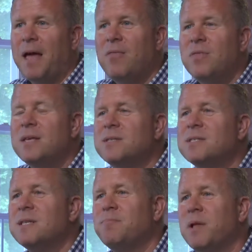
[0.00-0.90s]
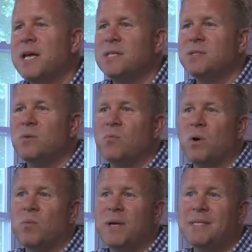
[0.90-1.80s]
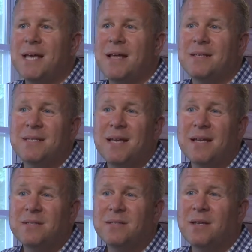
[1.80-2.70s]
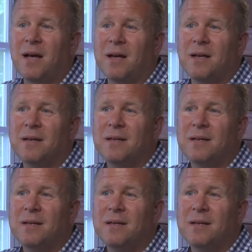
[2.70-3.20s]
and this is the place where we tend to get stuck.